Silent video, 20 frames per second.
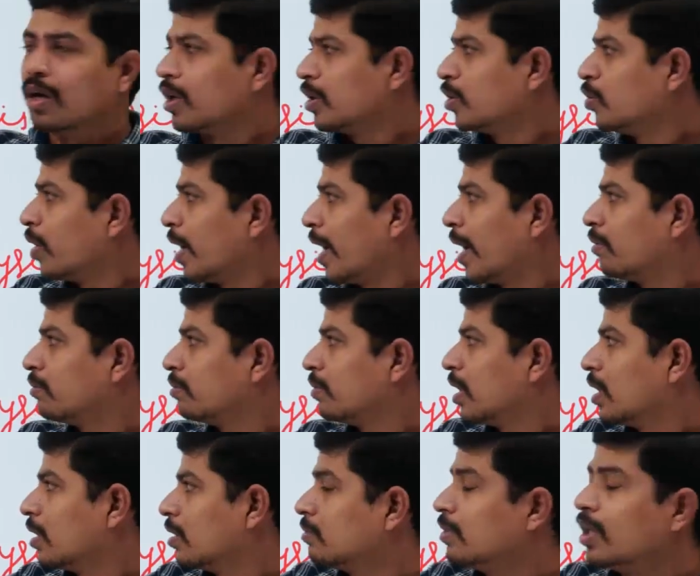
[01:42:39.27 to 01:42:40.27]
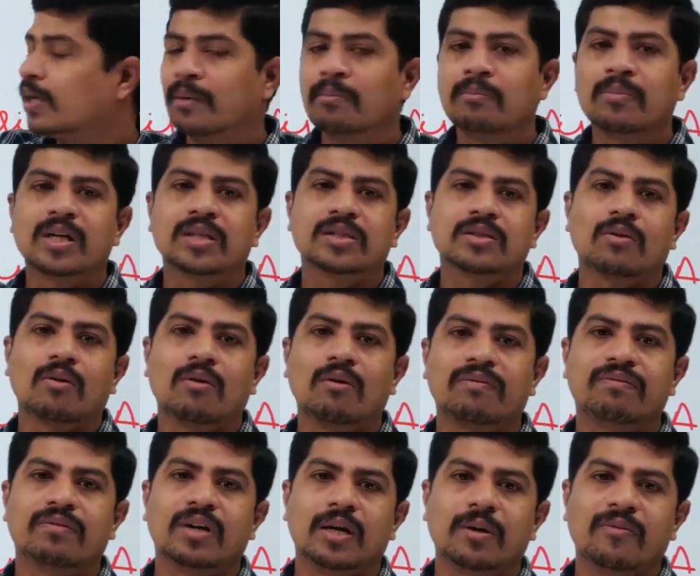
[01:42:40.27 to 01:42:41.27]
You have the numbers
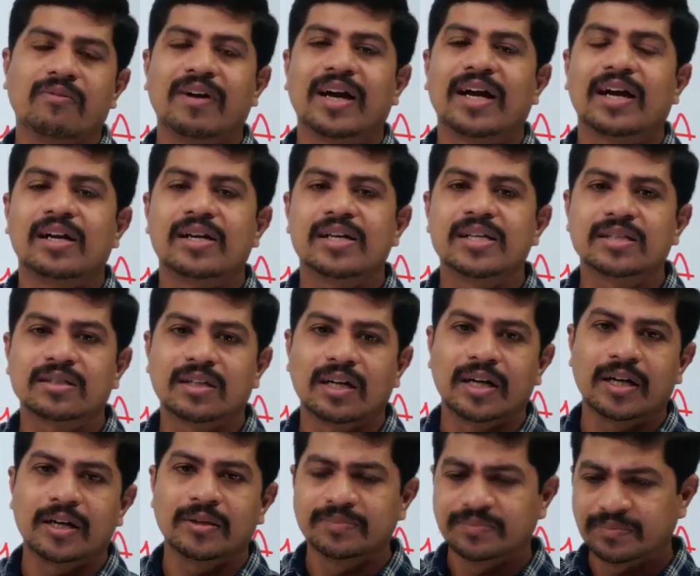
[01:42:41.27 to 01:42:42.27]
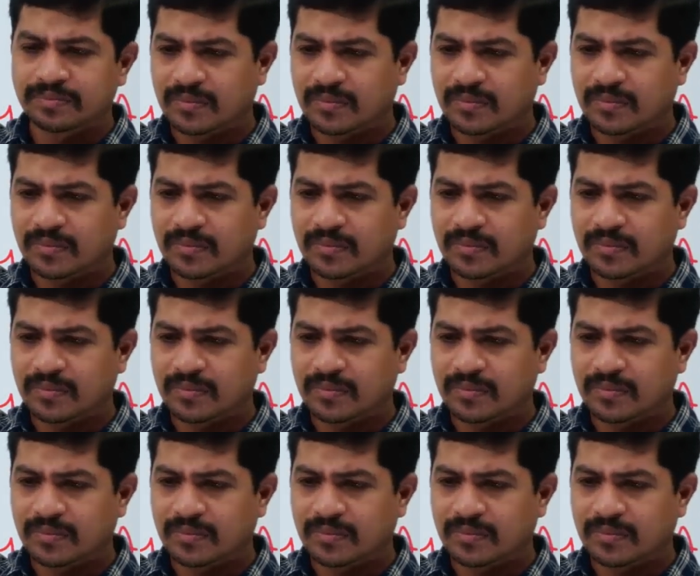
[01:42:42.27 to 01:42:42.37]
of faculties, and